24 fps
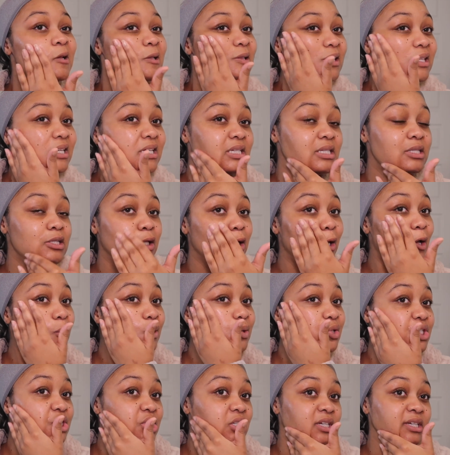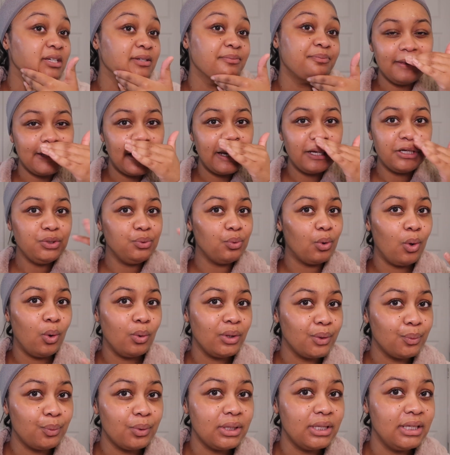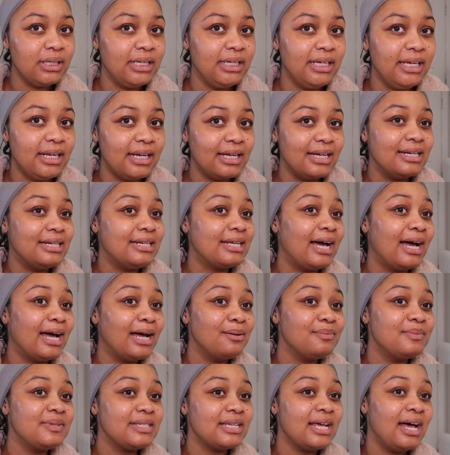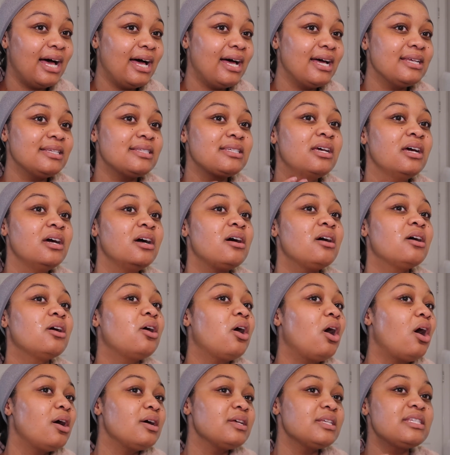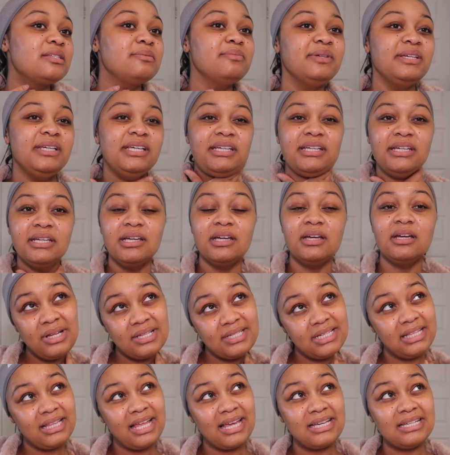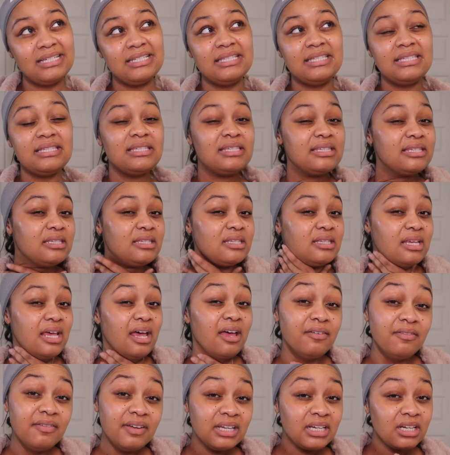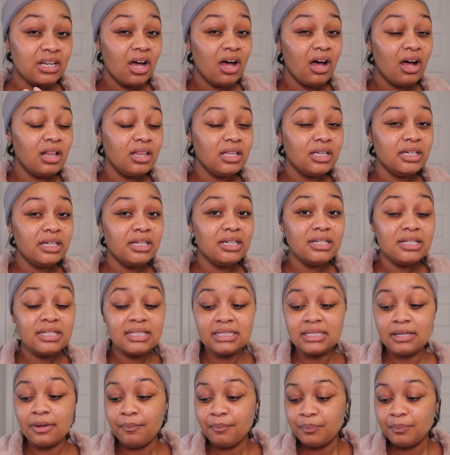This lotion that you only really need a dime size cost me, I'd say like $7.